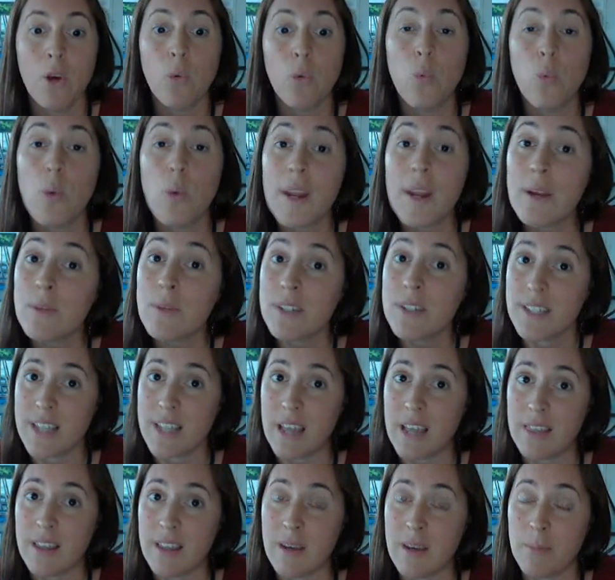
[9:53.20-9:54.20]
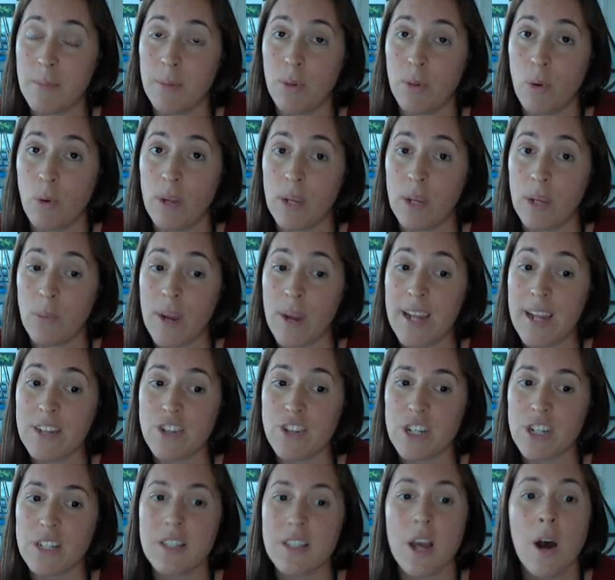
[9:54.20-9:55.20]
We would set the employee
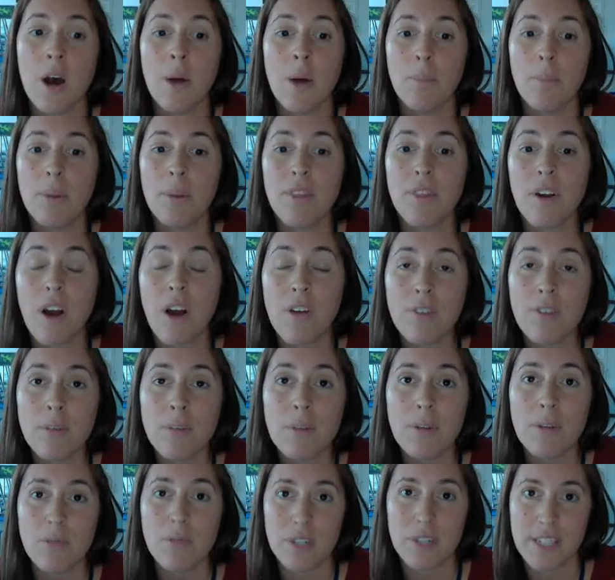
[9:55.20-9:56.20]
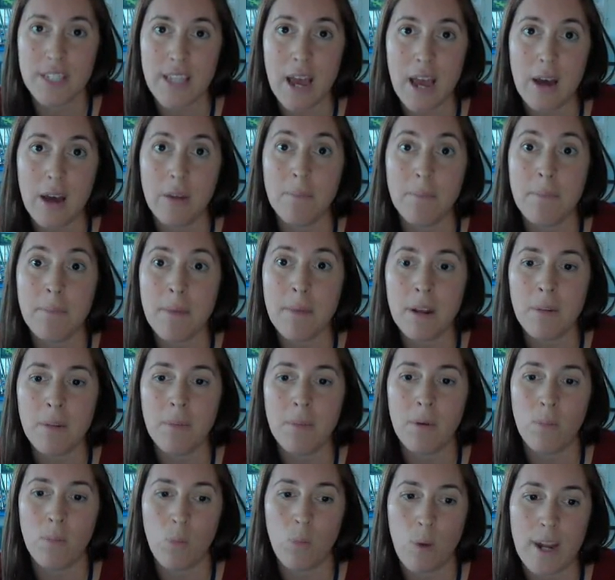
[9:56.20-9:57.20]
wages, but the government would set a
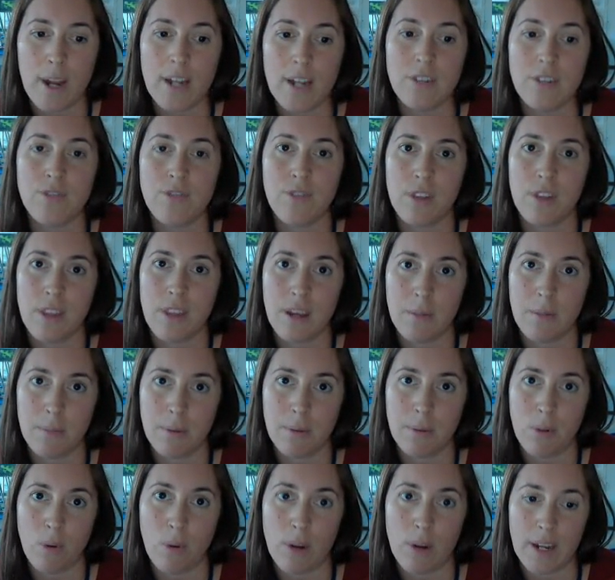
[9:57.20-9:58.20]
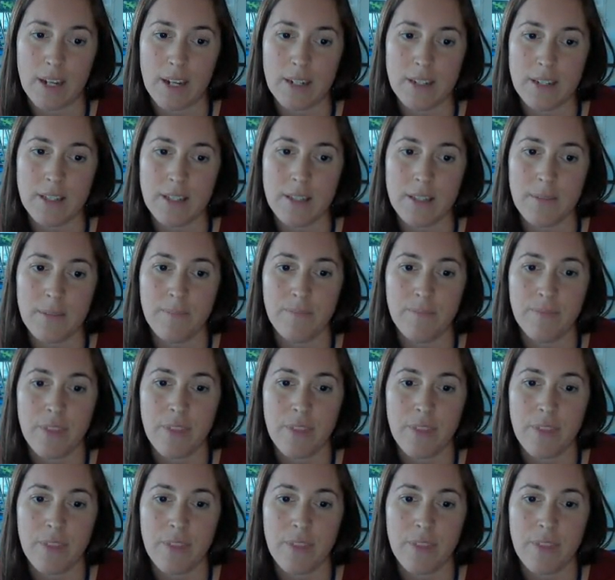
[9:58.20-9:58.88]
minimum wage for the employees.